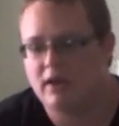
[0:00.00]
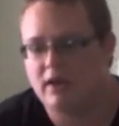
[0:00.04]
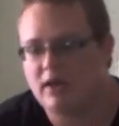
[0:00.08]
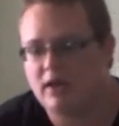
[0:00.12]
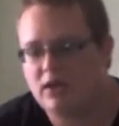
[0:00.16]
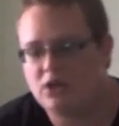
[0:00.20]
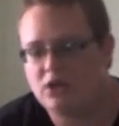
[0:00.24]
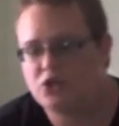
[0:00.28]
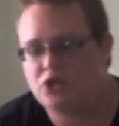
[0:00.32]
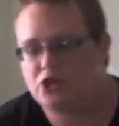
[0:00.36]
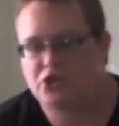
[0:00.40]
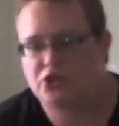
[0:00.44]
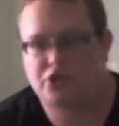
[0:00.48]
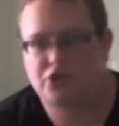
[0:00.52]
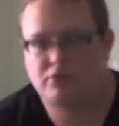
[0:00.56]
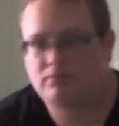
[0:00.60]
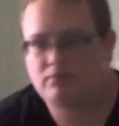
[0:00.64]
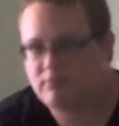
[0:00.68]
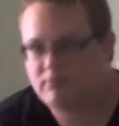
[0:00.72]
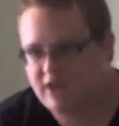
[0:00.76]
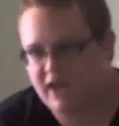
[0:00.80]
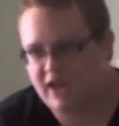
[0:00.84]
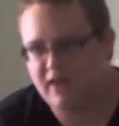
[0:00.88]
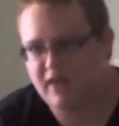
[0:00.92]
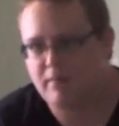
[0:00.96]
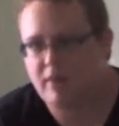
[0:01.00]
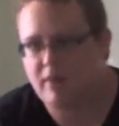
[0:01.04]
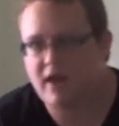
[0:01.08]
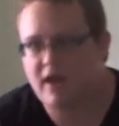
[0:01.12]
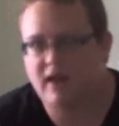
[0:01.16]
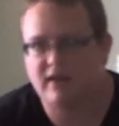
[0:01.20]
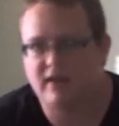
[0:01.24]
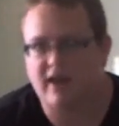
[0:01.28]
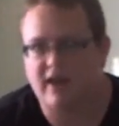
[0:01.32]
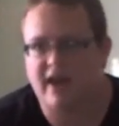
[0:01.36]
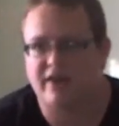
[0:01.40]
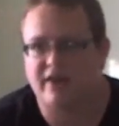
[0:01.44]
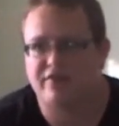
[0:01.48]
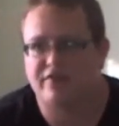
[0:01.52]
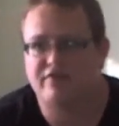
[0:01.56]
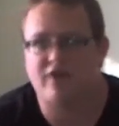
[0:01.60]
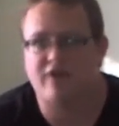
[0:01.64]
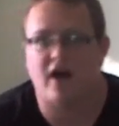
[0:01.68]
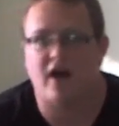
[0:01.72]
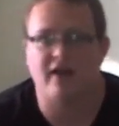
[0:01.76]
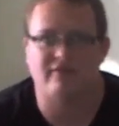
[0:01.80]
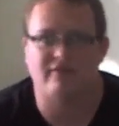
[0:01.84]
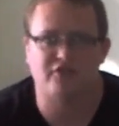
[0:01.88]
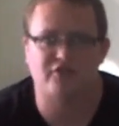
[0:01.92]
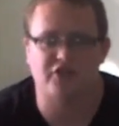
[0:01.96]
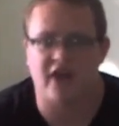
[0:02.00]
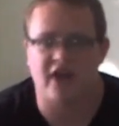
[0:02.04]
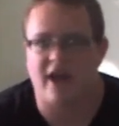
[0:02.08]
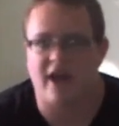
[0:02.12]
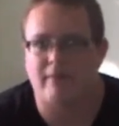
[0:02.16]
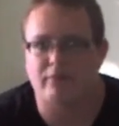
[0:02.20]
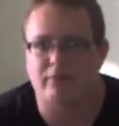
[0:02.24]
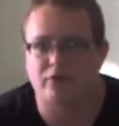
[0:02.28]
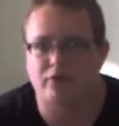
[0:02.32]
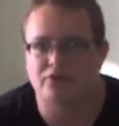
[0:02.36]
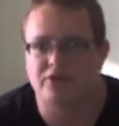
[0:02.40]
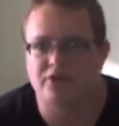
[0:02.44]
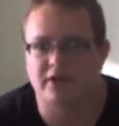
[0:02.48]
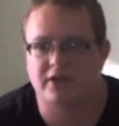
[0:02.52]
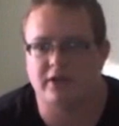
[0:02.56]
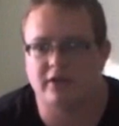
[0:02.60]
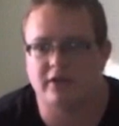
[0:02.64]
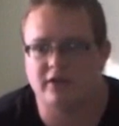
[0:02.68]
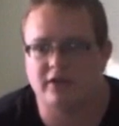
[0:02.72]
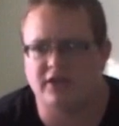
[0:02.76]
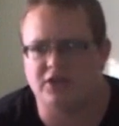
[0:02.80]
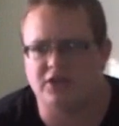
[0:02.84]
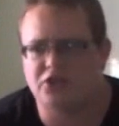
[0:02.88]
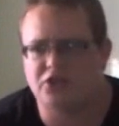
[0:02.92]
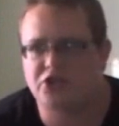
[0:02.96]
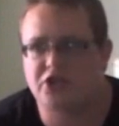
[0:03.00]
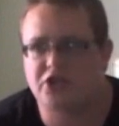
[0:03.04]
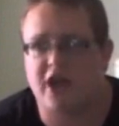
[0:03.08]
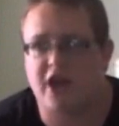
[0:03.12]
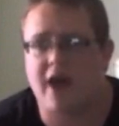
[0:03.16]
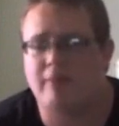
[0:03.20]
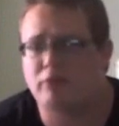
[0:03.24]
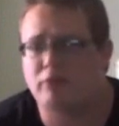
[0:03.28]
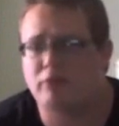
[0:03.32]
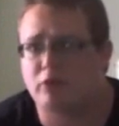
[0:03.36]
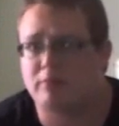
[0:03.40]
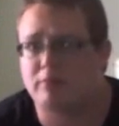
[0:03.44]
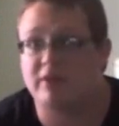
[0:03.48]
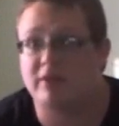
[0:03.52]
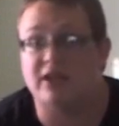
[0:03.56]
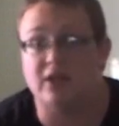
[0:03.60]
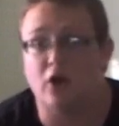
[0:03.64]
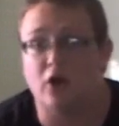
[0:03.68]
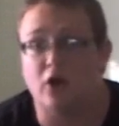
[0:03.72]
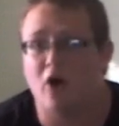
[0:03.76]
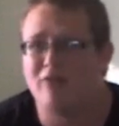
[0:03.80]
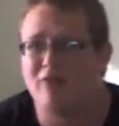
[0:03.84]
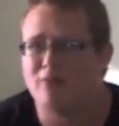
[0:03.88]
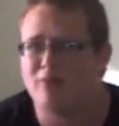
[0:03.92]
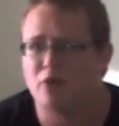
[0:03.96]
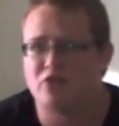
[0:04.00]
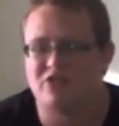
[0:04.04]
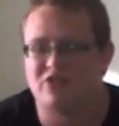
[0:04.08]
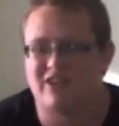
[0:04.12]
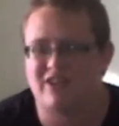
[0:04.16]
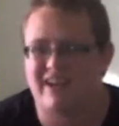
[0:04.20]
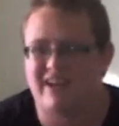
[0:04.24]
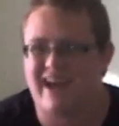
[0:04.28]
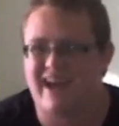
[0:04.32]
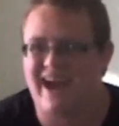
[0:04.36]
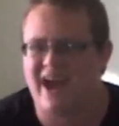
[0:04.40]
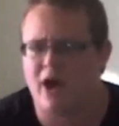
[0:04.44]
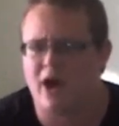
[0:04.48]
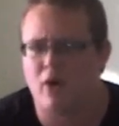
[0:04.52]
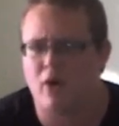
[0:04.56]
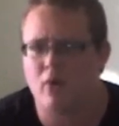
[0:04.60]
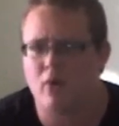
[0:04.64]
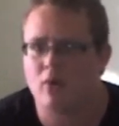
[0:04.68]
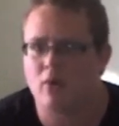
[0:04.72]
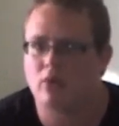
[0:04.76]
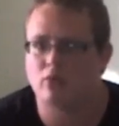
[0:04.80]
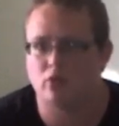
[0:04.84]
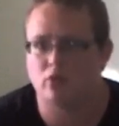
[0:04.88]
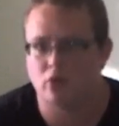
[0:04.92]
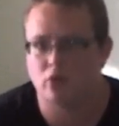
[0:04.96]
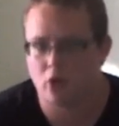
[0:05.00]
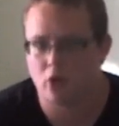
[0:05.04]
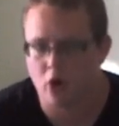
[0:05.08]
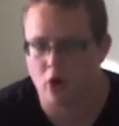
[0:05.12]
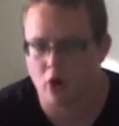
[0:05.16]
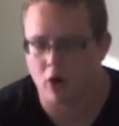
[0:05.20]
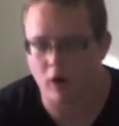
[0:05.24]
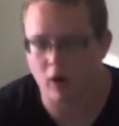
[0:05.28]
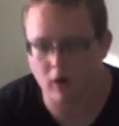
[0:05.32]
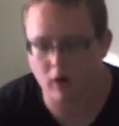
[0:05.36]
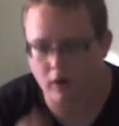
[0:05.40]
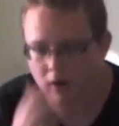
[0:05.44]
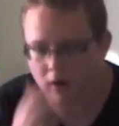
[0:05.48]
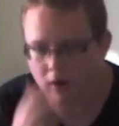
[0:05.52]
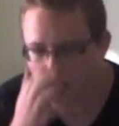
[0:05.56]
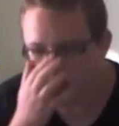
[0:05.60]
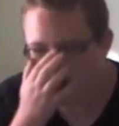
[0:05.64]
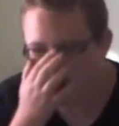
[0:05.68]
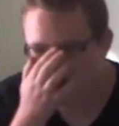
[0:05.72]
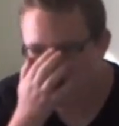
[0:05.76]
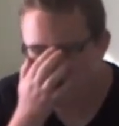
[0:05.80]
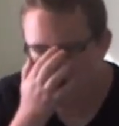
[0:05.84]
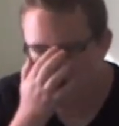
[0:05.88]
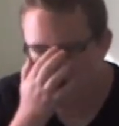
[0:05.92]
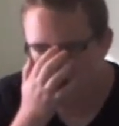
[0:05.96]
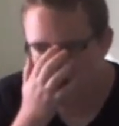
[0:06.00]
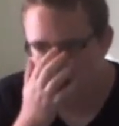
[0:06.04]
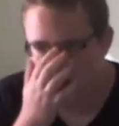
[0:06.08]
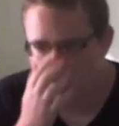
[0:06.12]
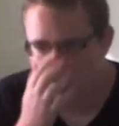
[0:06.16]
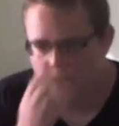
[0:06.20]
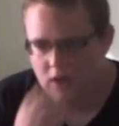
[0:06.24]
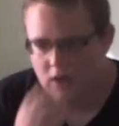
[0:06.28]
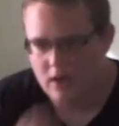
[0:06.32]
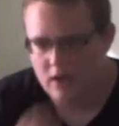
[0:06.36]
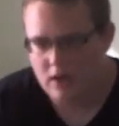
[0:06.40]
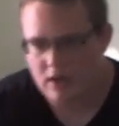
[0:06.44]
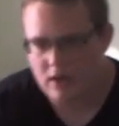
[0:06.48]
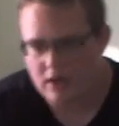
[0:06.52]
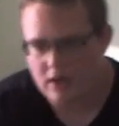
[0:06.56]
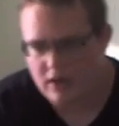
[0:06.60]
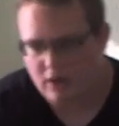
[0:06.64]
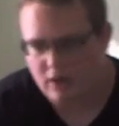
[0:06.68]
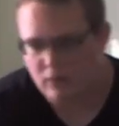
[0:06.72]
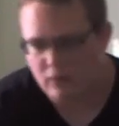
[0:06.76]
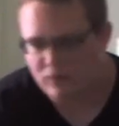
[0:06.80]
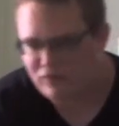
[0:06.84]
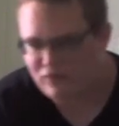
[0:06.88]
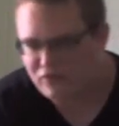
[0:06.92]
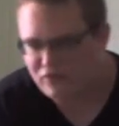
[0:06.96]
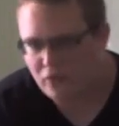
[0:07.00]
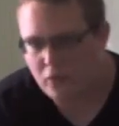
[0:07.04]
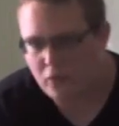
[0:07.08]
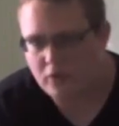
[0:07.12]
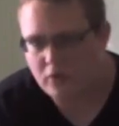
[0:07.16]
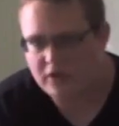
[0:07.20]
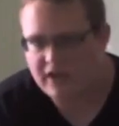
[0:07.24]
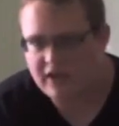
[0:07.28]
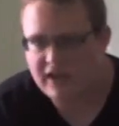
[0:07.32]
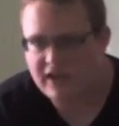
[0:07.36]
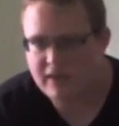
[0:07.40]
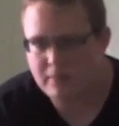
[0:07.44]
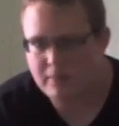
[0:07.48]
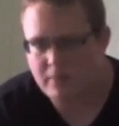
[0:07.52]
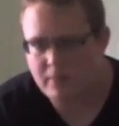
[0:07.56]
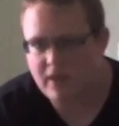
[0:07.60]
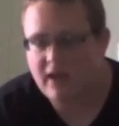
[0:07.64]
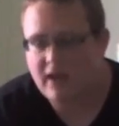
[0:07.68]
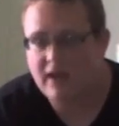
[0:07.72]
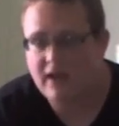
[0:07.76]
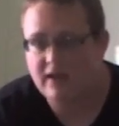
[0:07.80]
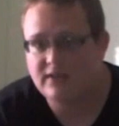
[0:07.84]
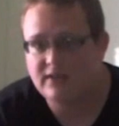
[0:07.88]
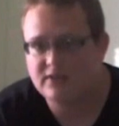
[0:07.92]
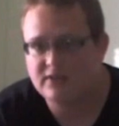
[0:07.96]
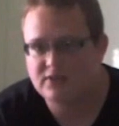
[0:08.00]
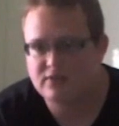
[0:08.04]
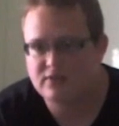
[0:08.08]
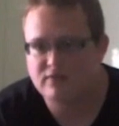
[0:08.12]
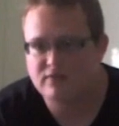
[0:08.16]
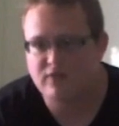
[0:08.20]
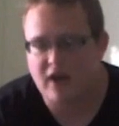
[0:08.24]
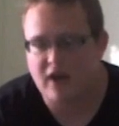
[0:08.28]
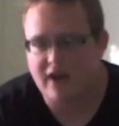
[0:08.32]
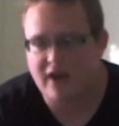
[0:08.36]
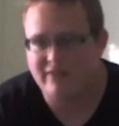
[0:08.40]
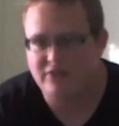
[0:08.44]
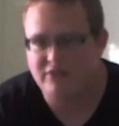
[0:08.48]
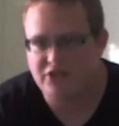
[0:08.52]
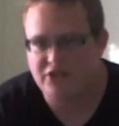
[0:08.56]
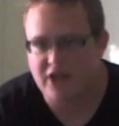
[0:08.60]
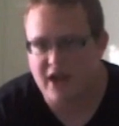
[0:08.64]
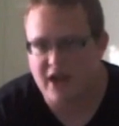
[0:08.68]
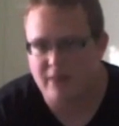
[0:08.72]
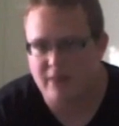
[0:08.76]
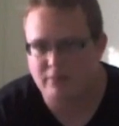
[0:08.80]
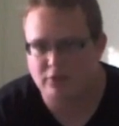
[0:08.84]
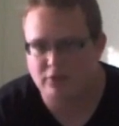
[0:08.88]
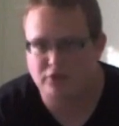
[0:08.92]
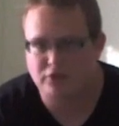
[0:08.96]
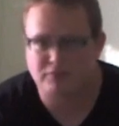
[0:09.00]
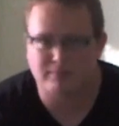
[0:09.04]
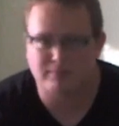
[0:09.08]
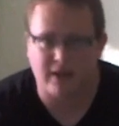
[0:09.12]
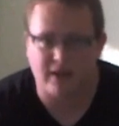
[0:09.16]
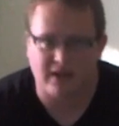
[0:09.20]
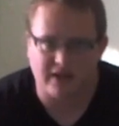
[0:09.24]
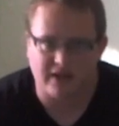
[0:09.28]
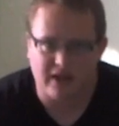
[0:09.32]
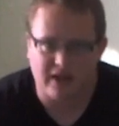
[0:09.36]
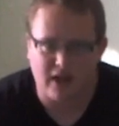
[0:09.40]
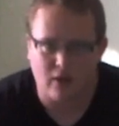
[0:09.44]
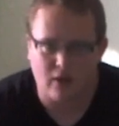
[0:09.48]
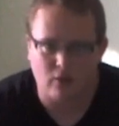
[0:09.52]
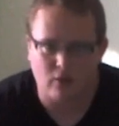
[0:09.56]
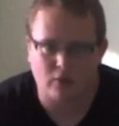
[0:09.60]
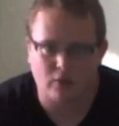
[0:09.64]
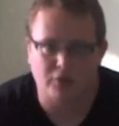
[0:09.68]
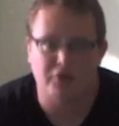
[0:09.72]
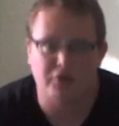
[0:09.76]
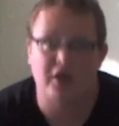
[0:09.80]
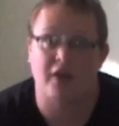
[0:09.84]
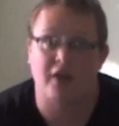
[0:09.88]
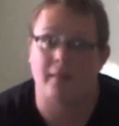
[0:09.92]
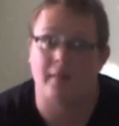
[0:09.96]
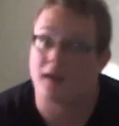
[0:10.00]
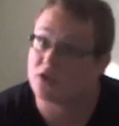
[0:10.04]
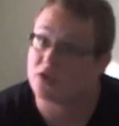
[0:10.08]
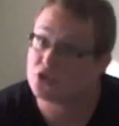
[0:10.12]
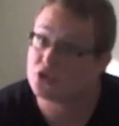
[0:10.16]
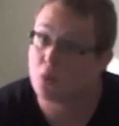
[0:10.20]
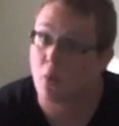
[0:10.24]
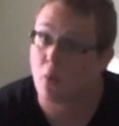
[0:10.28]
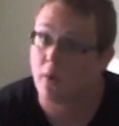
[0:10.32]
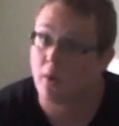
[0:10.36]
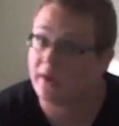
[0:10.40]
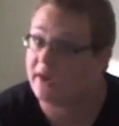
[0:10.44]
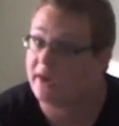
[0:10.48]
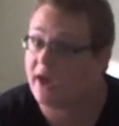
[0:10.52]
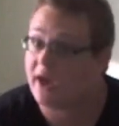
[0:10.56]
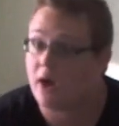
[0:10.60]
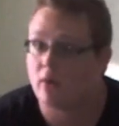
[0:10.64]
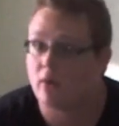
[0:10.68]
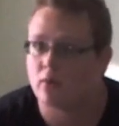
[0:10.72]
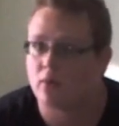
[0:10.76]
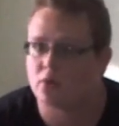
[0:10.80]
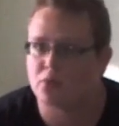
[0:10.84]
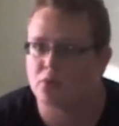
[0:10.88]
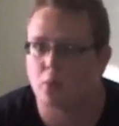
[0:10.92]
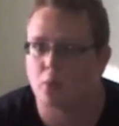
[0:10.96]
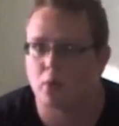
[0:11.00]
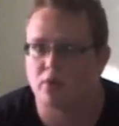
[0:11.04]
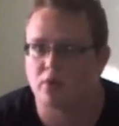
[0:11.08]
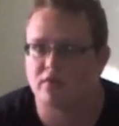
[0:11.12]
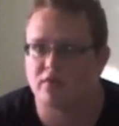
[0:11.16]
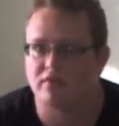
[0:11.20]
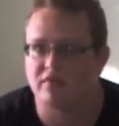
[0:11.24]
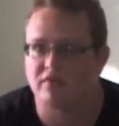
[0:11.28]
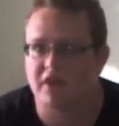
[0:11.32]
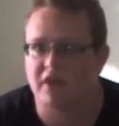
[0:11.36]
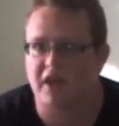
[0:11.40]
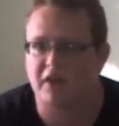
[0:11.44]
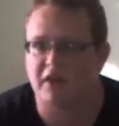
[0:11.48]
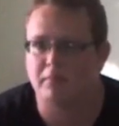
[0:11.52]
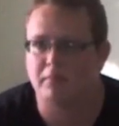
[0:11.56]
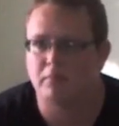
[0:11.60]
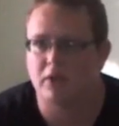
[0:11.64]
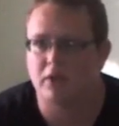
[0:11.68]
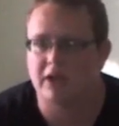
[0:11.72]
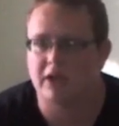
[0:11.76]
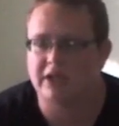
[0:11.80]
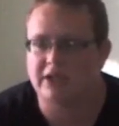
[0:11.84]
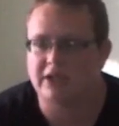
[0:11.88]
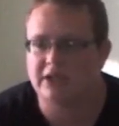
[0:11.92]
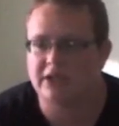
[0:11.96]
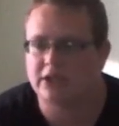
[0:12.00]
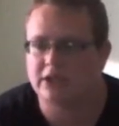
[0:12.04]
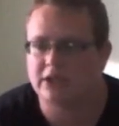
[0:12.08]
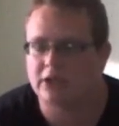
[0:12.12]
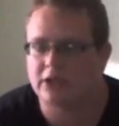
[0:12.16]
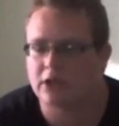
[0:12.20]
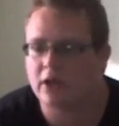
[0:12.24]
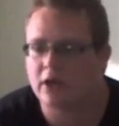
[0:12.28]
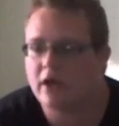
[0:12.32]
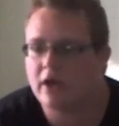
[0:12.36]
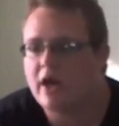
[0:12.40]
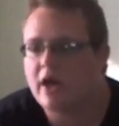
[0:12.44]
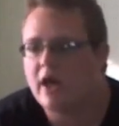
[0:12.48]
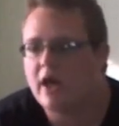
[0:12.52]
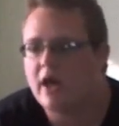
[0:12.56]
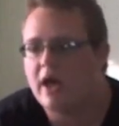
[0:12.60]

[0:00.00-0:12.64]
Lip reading: Each campaign has 5 chapters in it, each chapter being almost an hour long. And with 4 campaigns, 5 chapters, about an hour, you got about 20 hours worth of gameplay here.